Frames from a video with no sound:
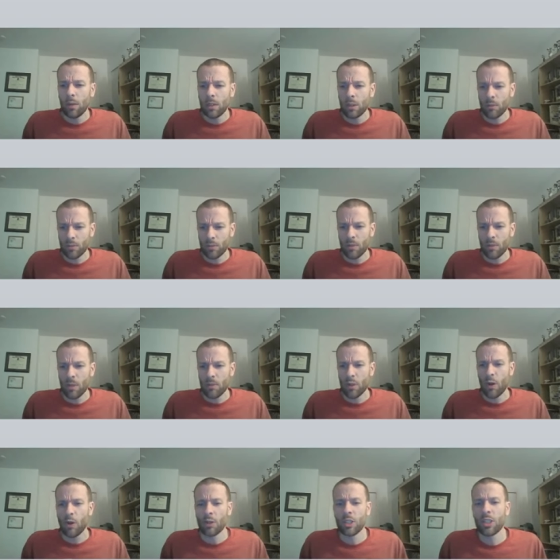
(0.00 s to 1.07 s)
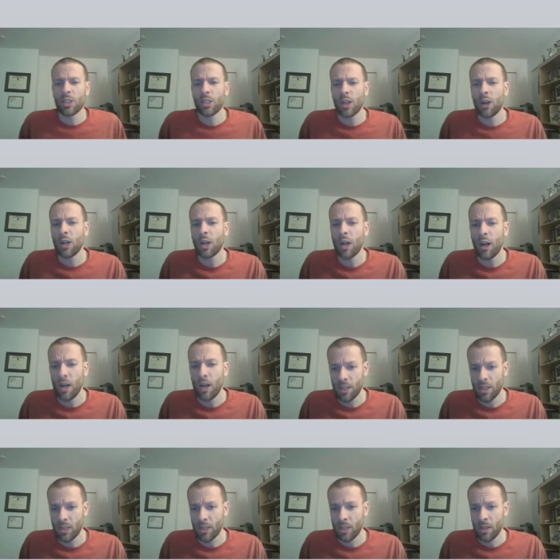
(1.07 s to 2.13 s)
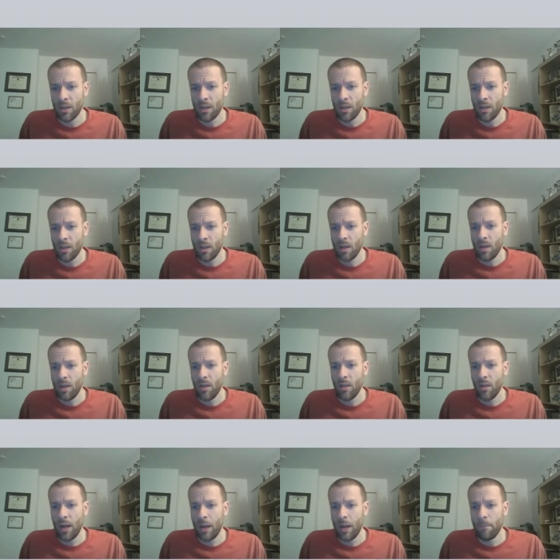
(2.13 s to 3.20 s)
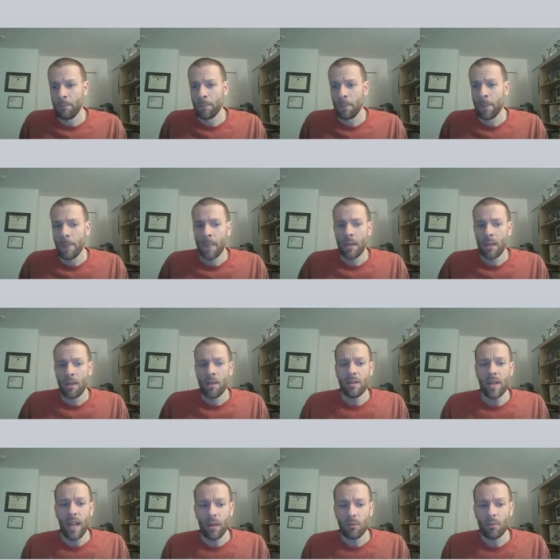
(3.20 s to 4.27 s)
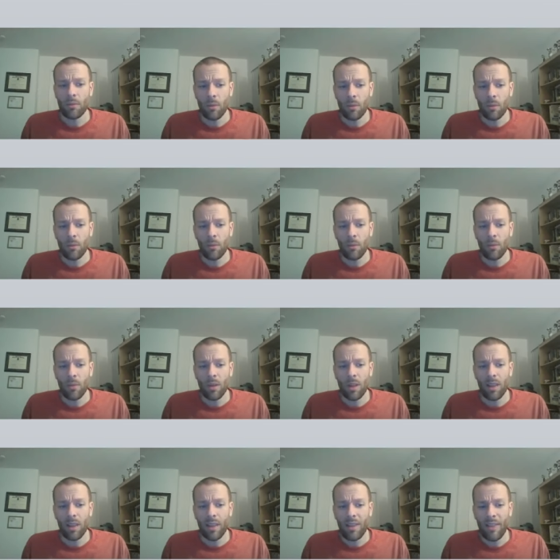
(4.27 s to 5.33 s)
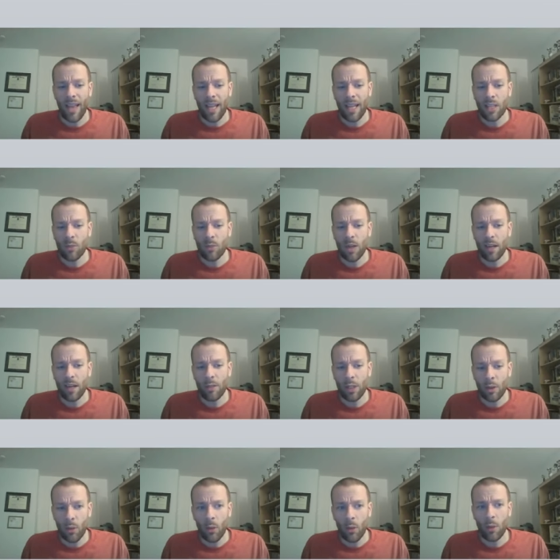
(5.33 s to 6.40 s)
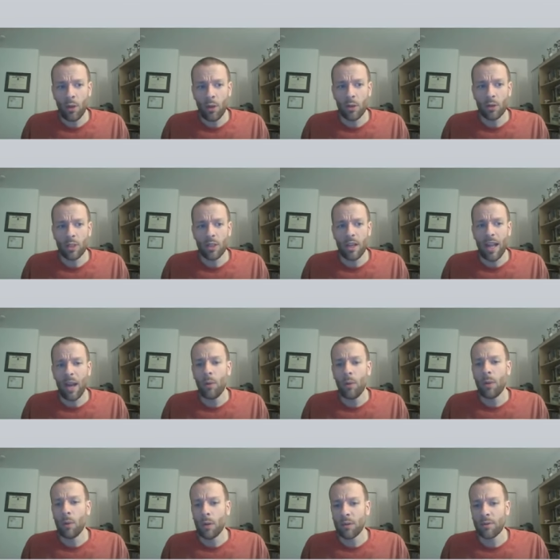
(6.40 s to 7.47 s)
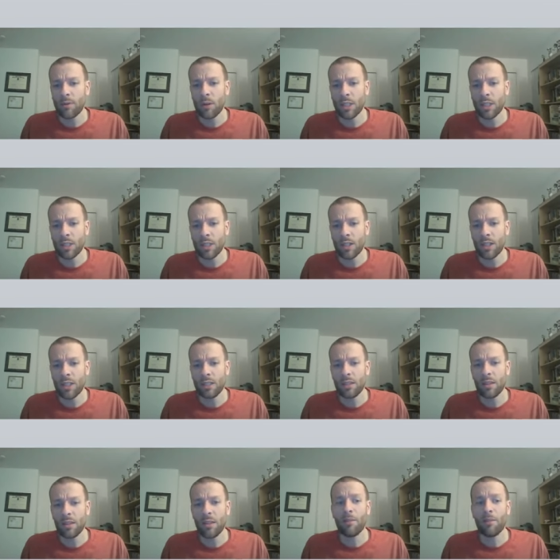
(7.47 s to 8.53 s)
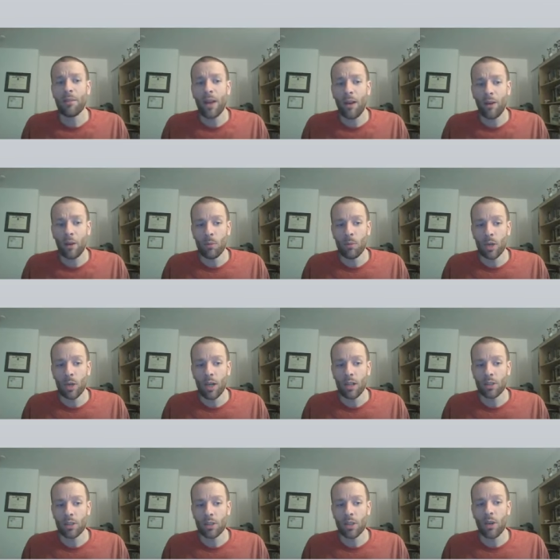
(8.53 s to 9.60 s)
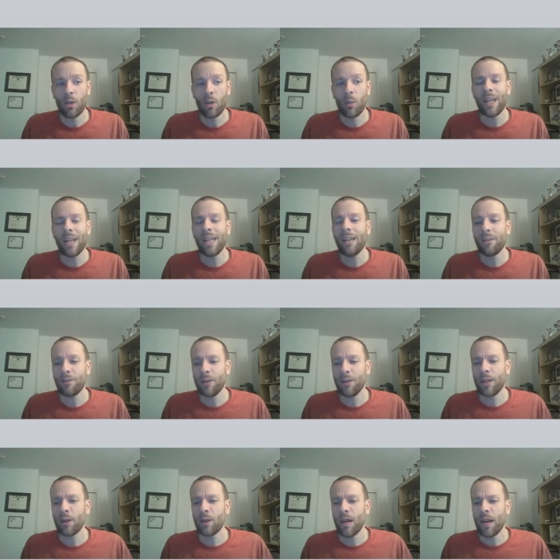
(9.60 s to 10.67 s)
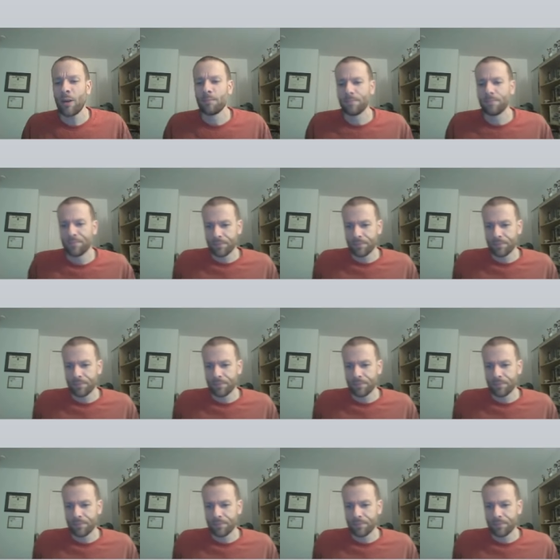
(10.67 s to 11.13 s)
sometimes call sunk costs. Okay? Now, in that case, we kind of ignore those, and now we want to focus on the variable costs. So we need to figure out,